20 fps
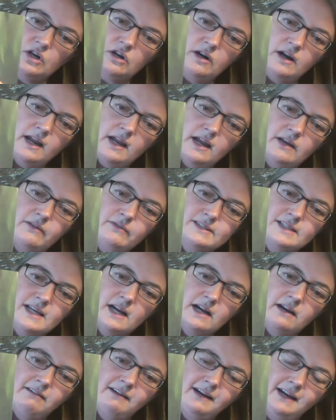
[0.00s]
Her egg was
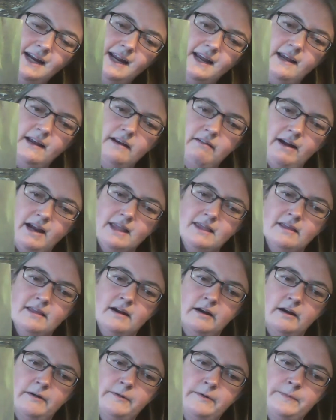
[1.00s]
that green egg right
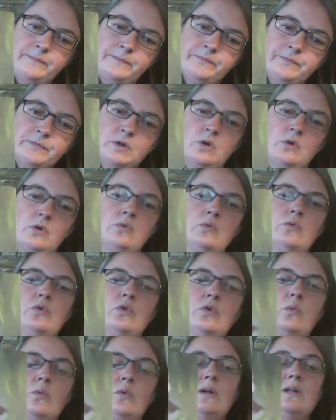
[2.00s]
there. Ooh,
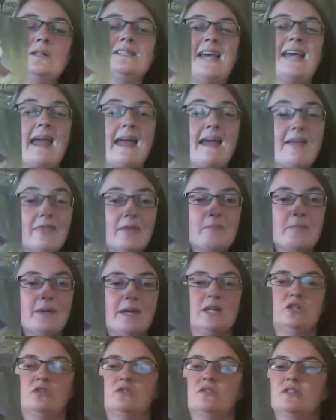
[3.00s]
the words and the
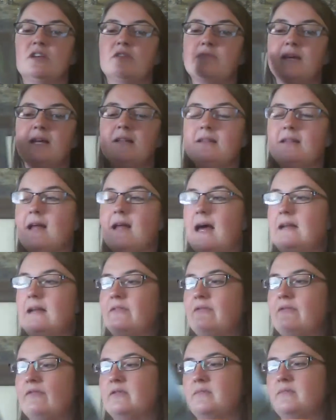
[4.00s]
pictures give me a lot
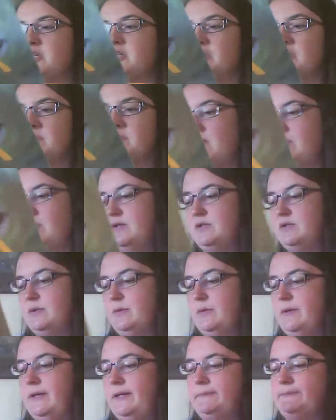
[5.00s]
of information about the
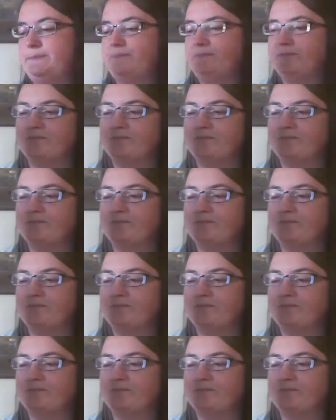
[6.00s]
story.